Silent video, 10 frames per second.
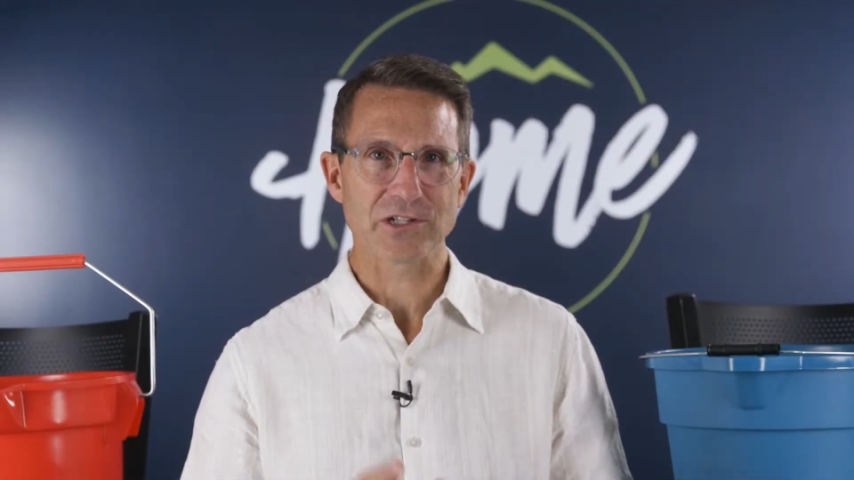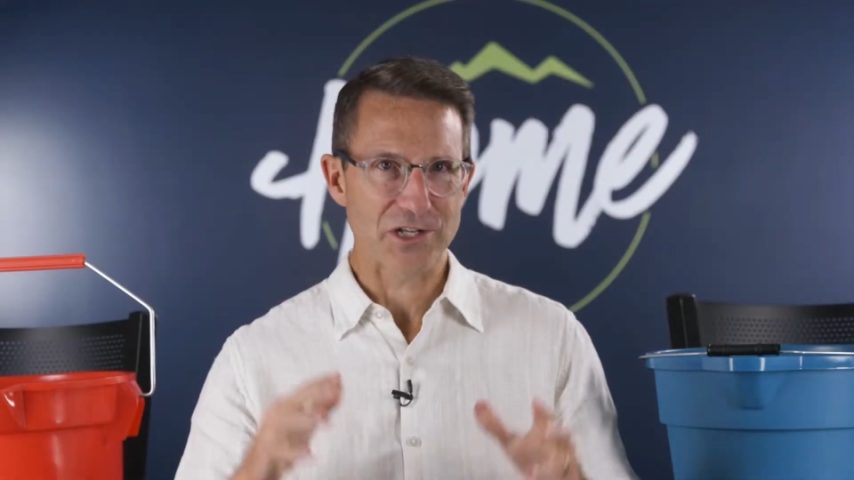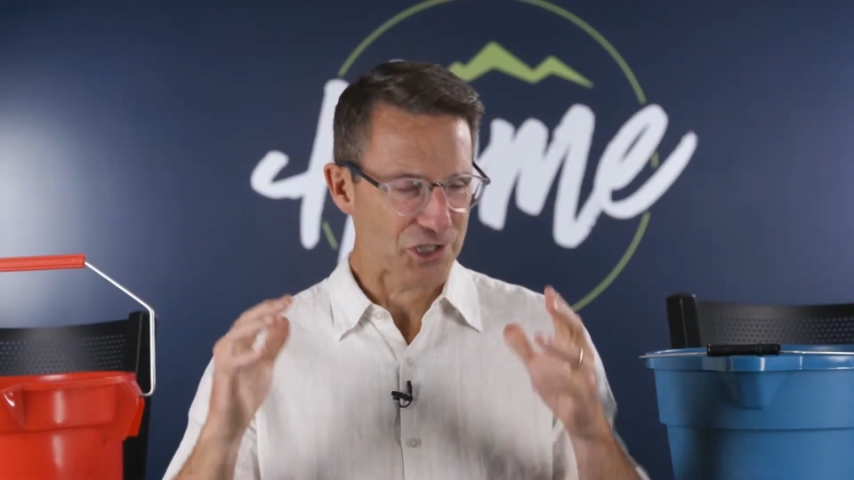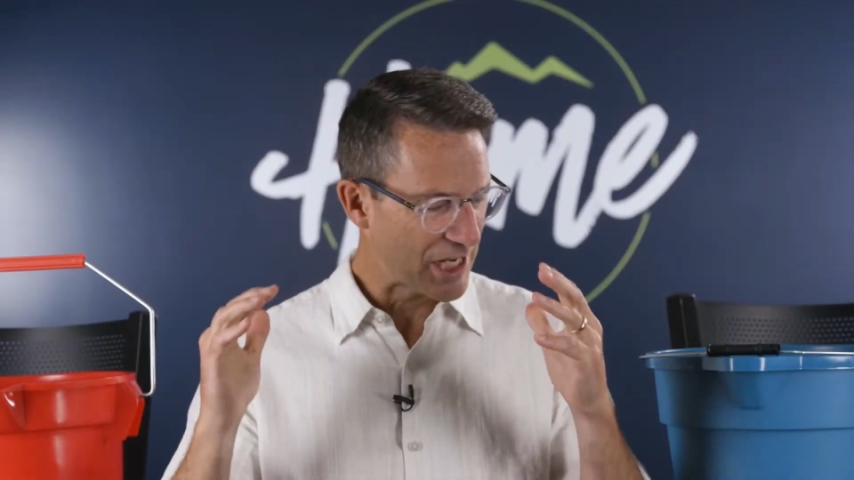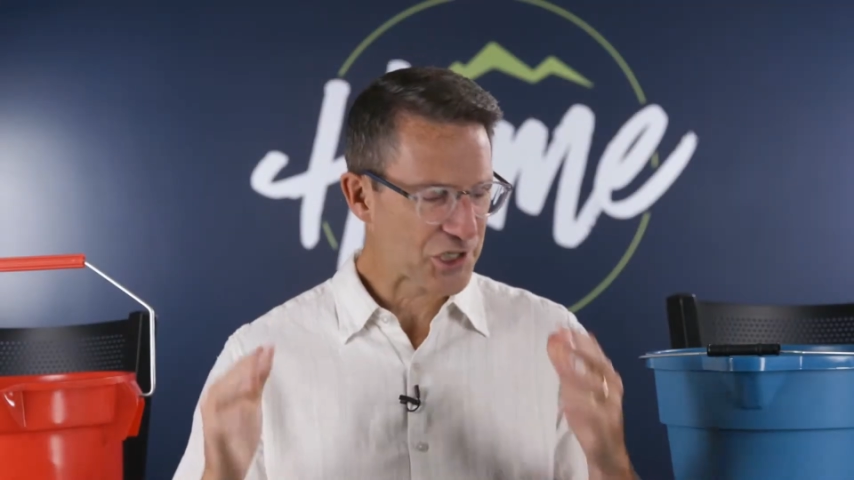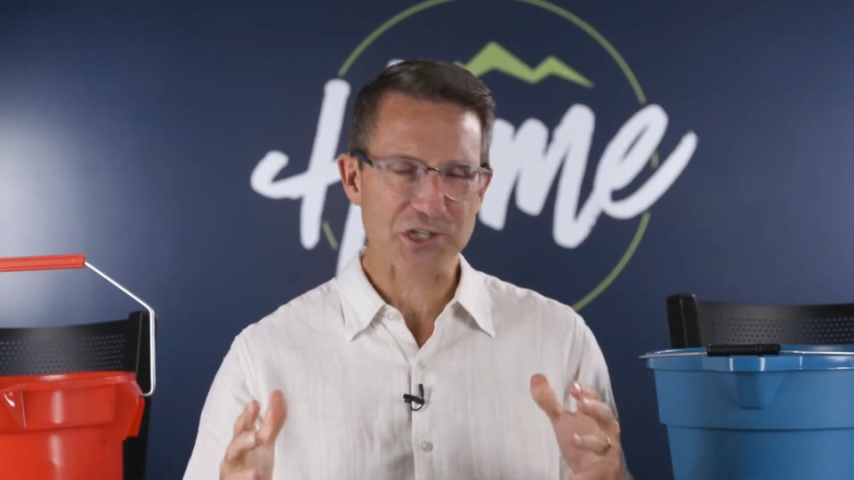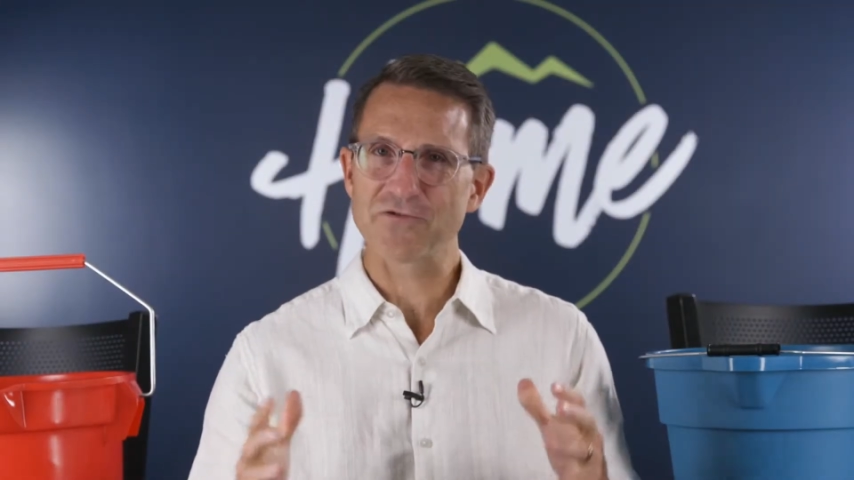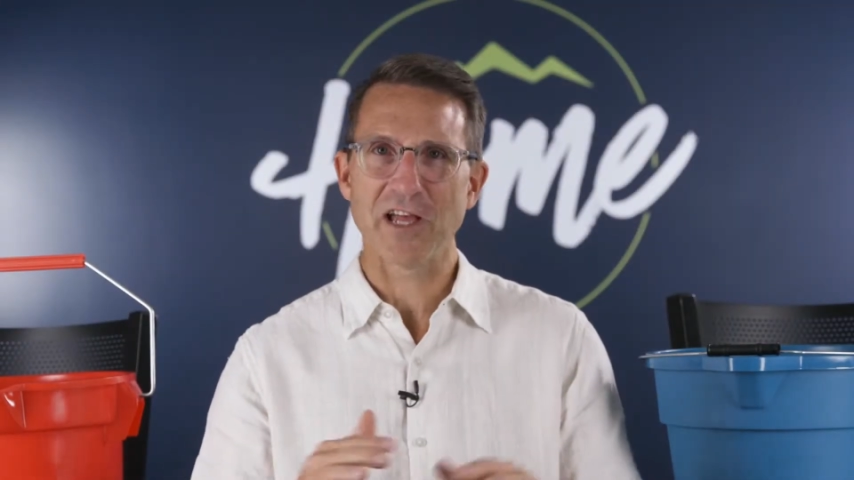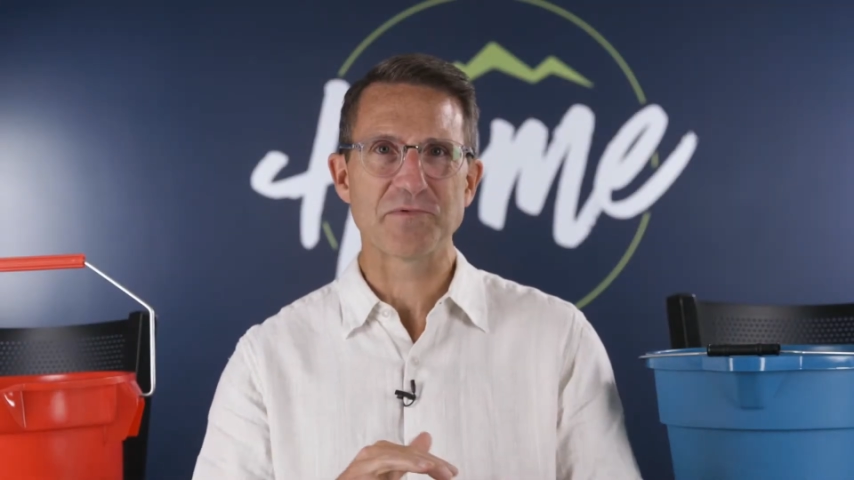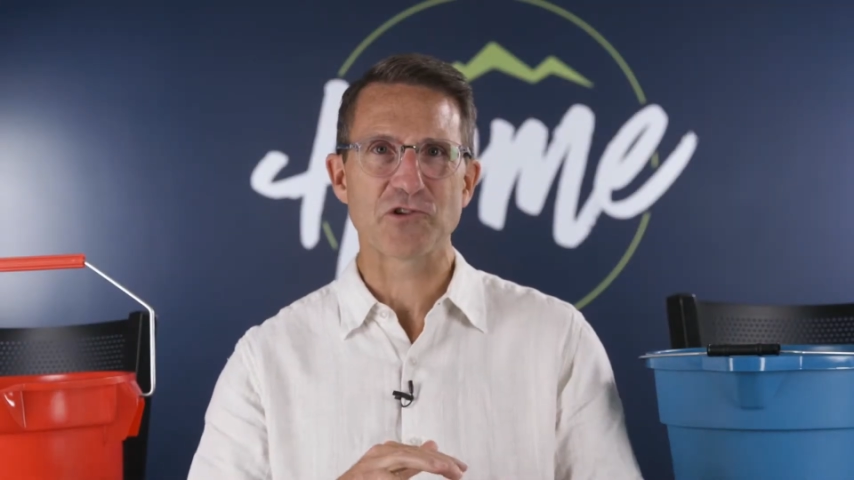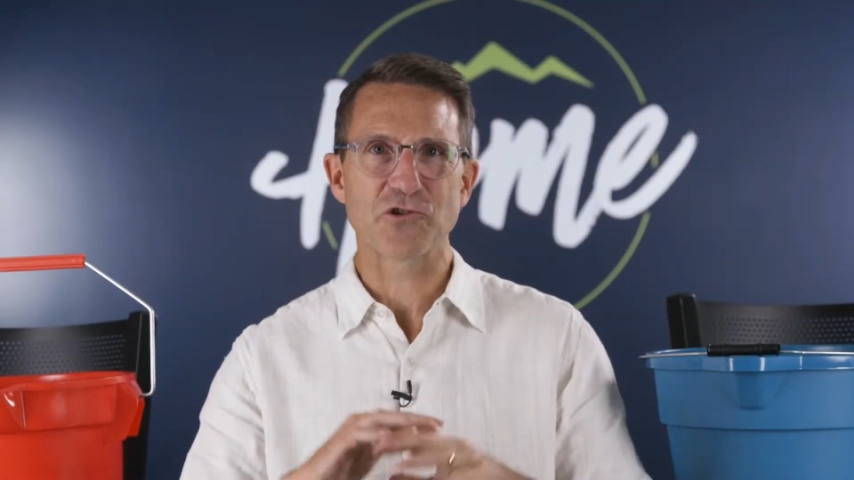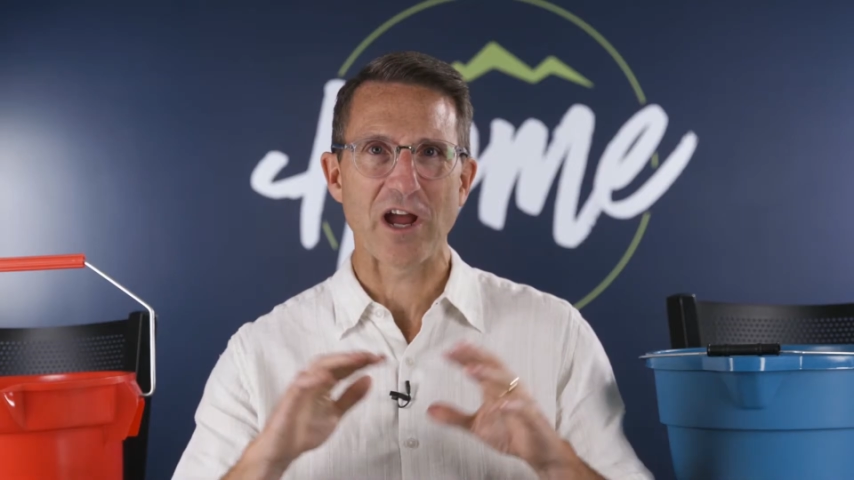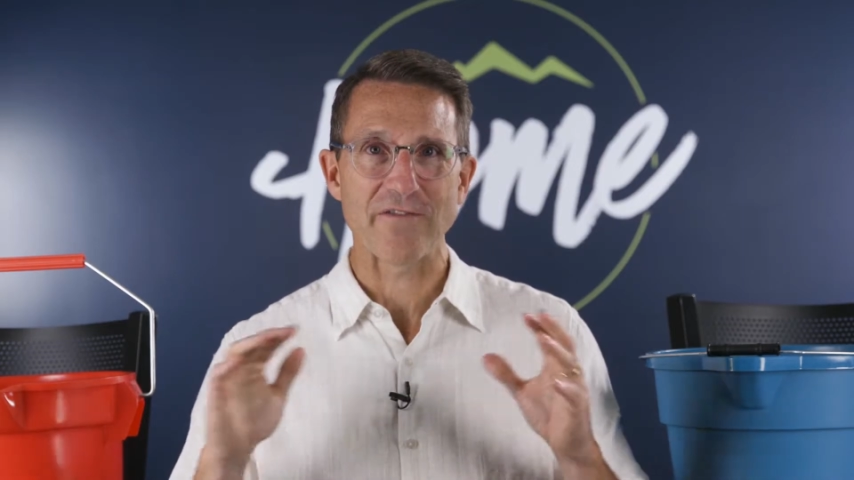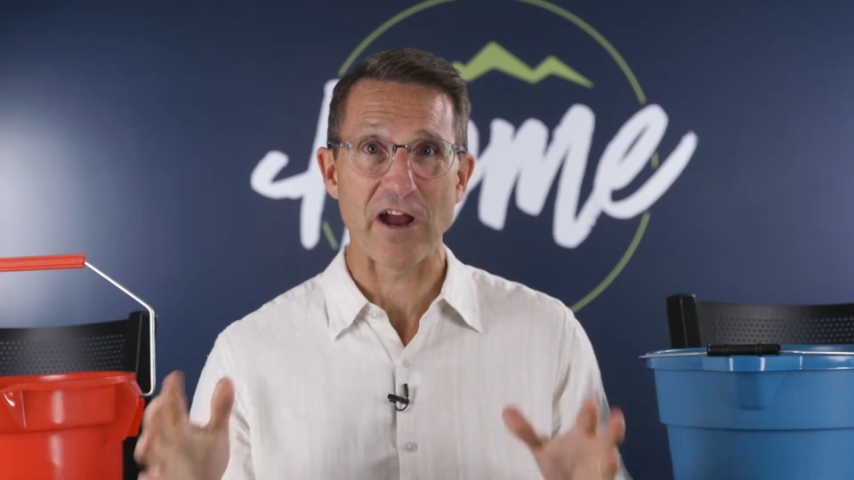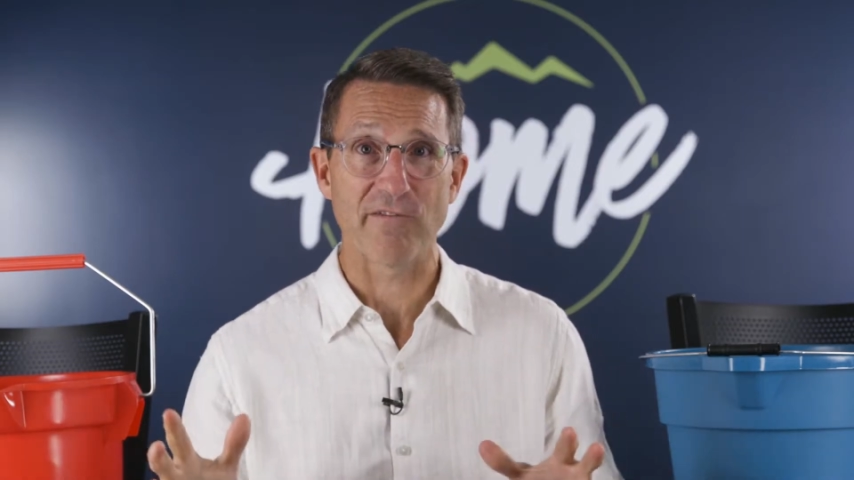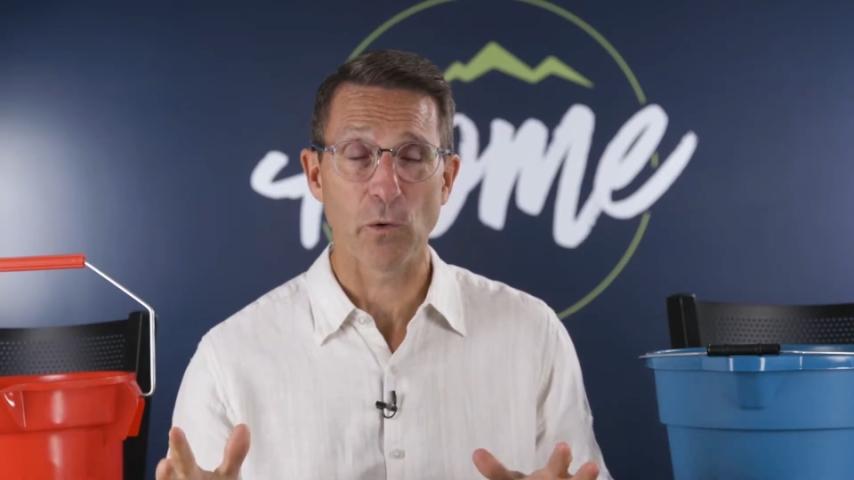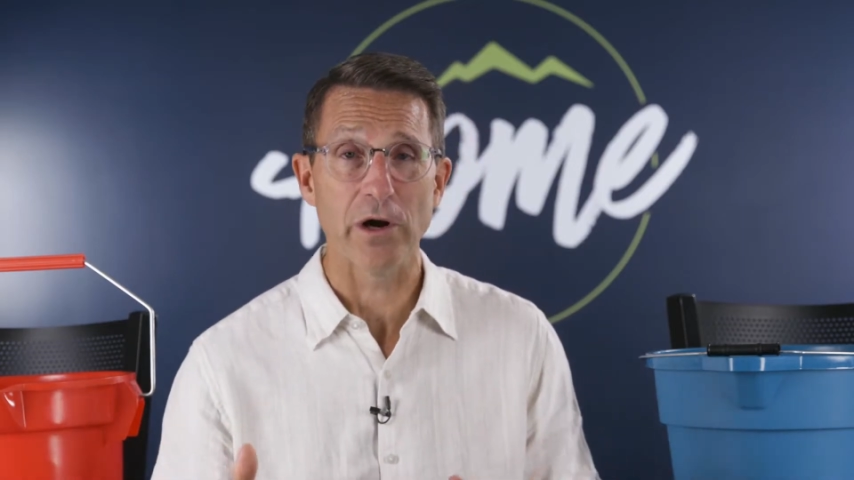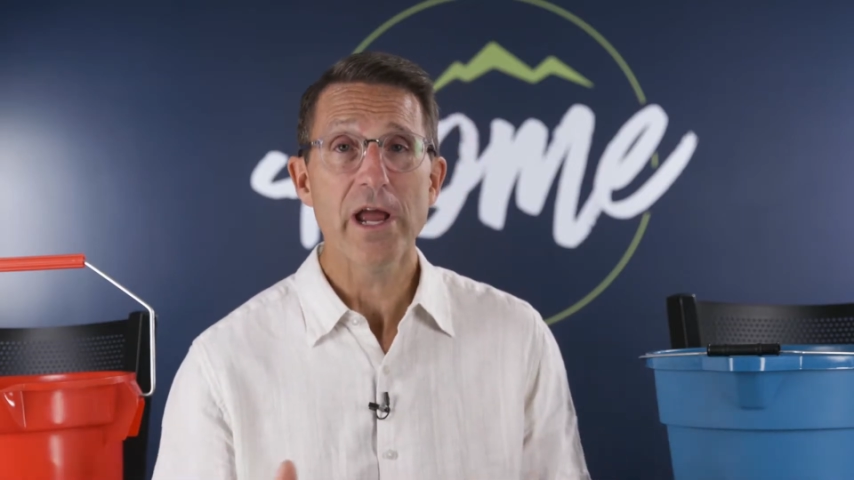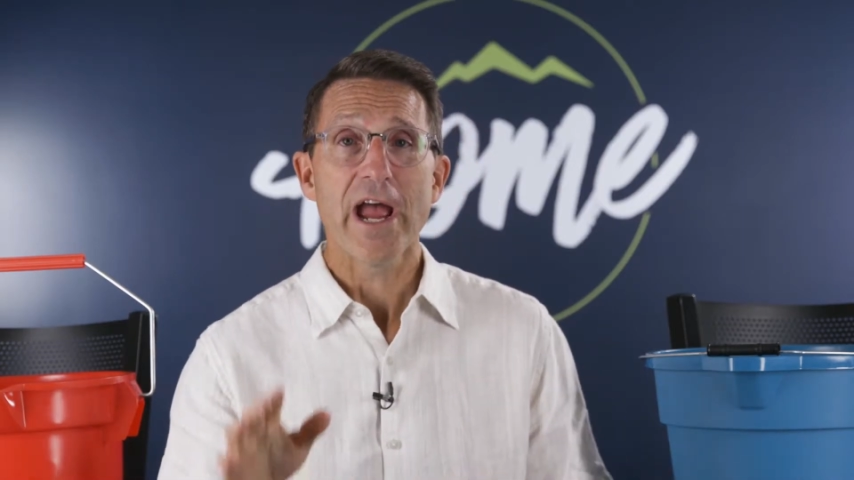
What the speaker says: contentious flames of strife everywhere.